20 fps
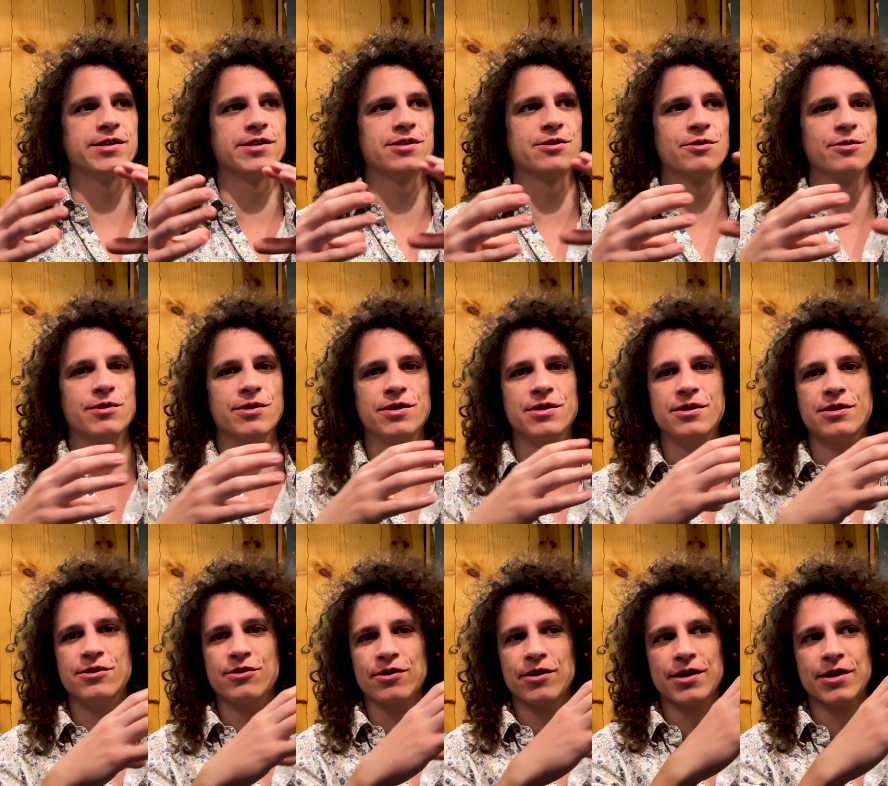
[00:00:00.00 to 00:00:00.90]
So
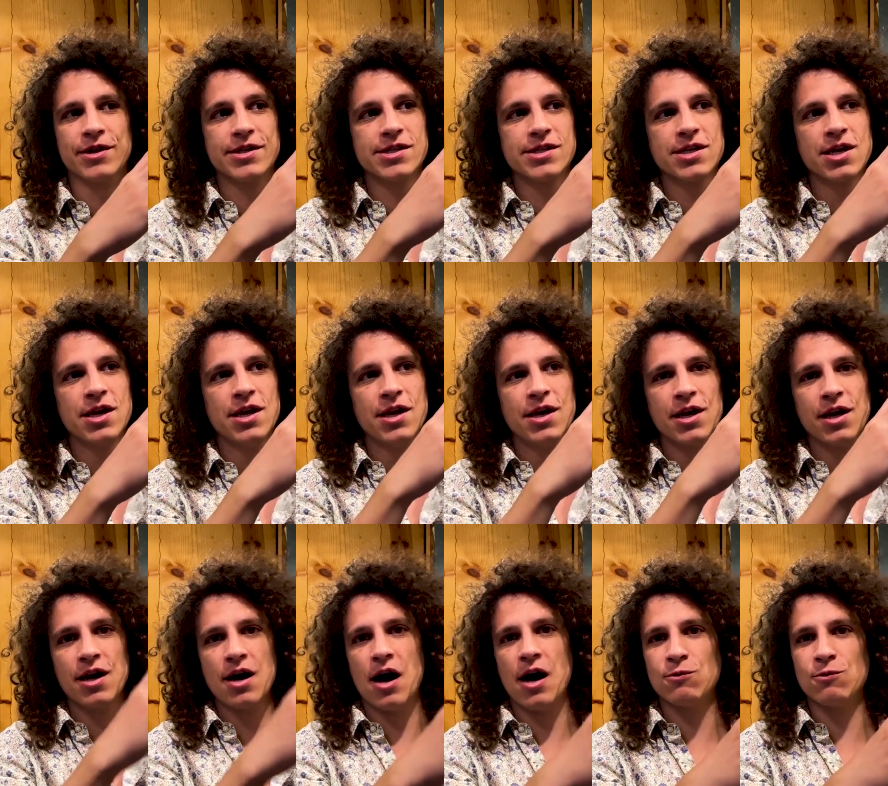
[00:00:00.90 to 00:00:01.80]
during this
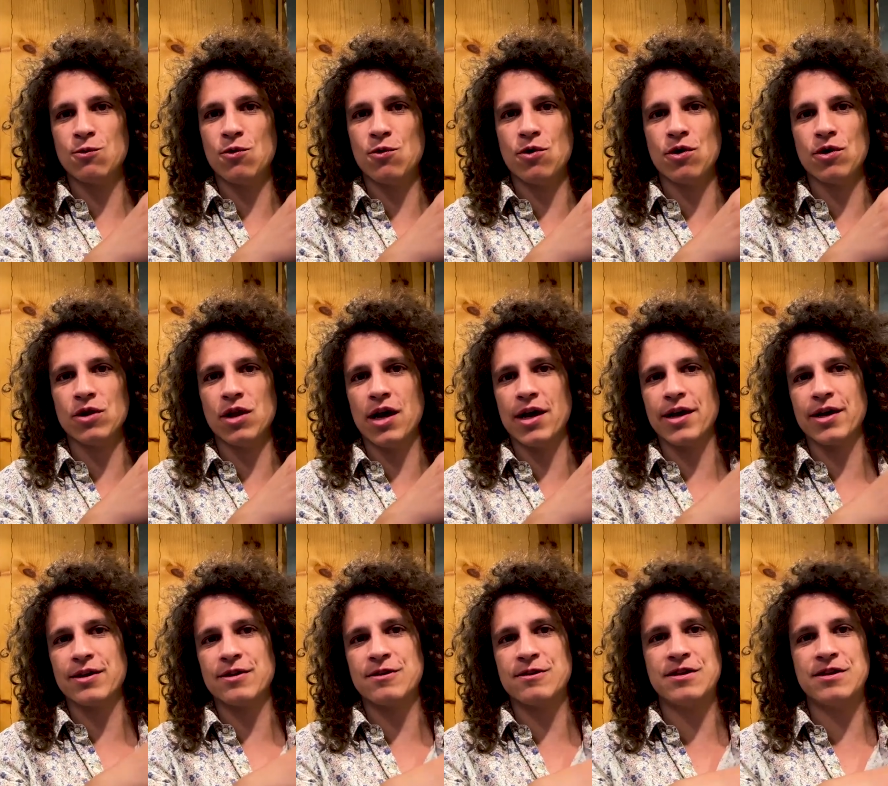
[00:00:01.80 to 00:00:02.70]
God War,
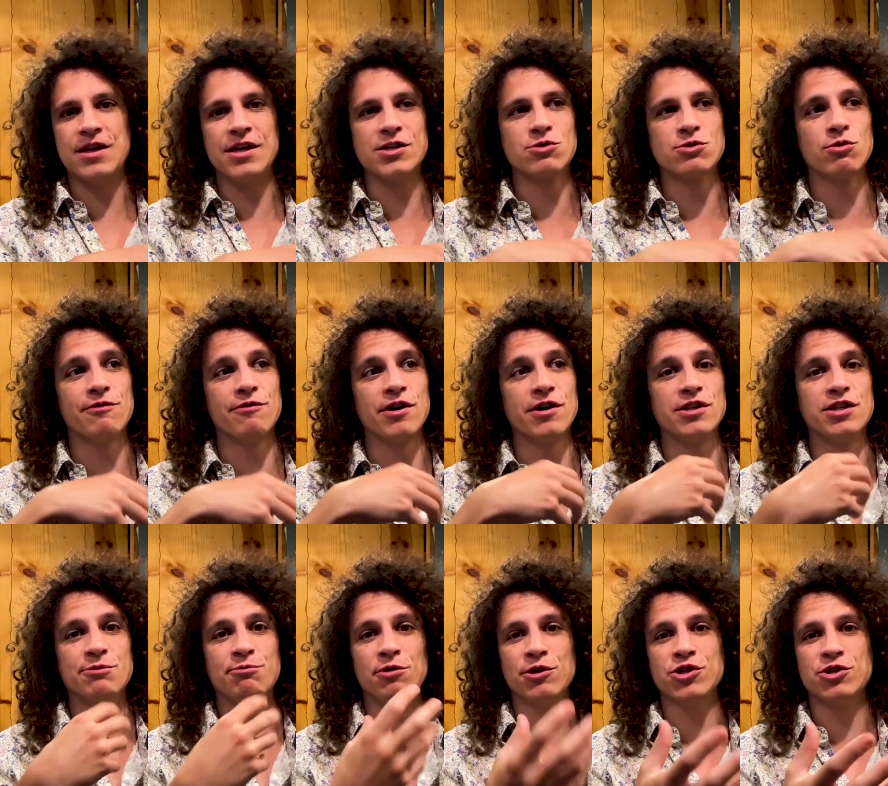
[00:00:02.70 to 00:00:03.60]
like things were very
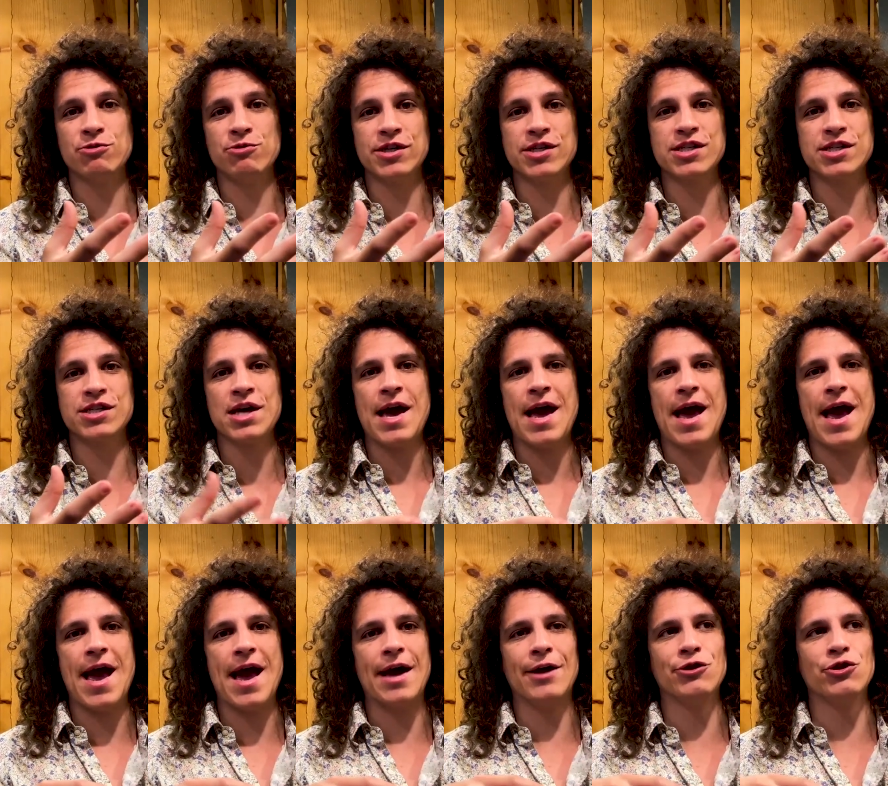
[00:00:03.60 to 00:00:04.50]
tumultuous,
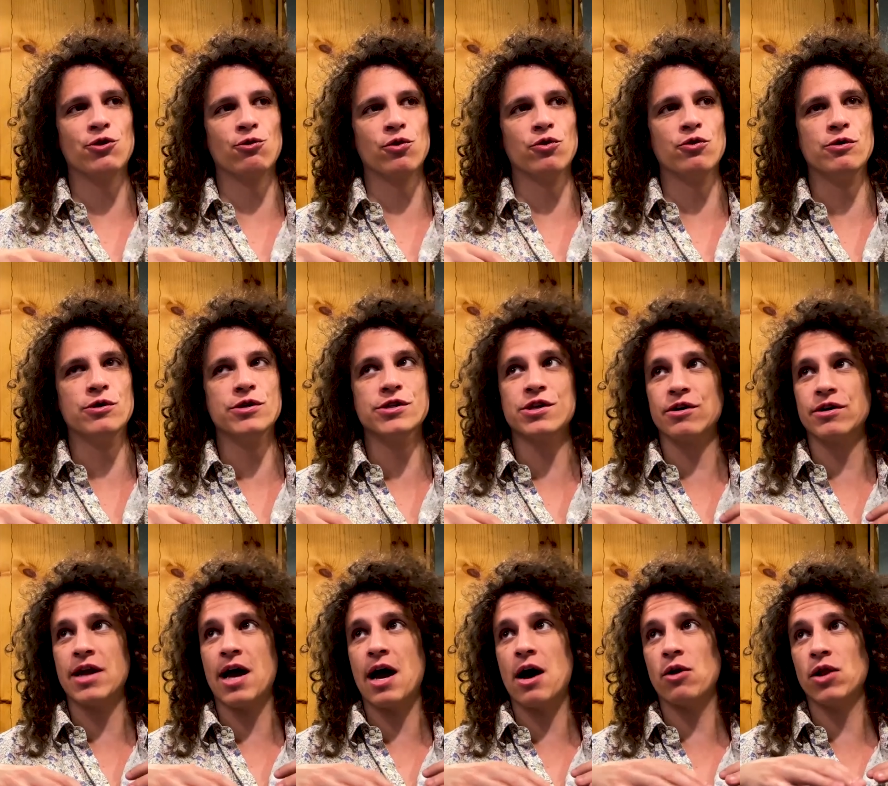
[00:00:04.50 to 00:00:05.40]
and the ruins are
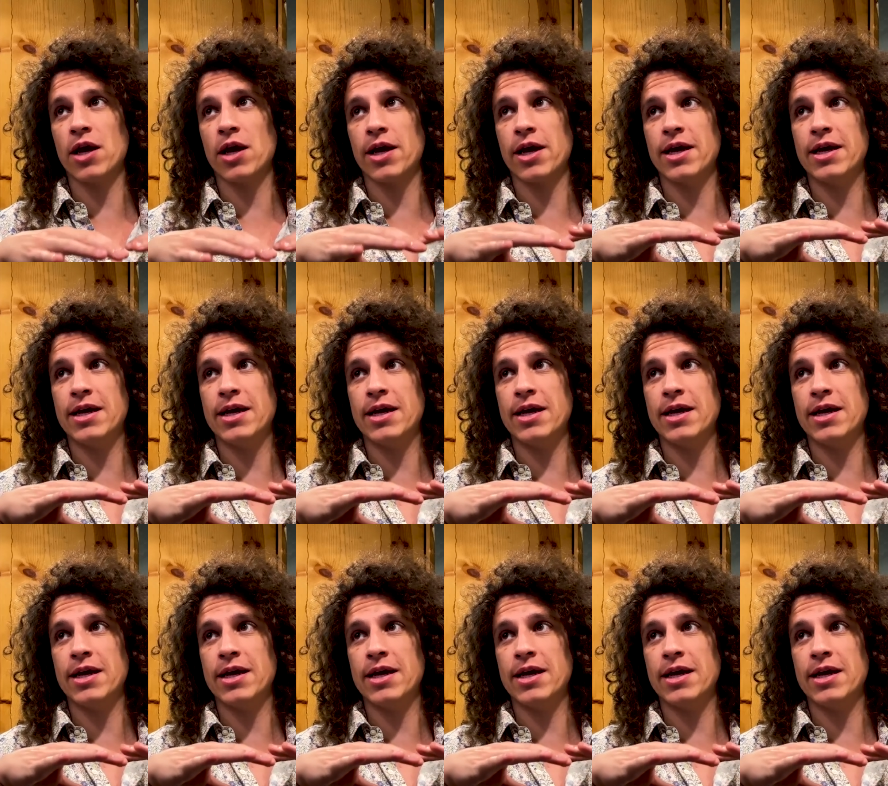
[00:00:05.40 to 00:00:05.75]
now like,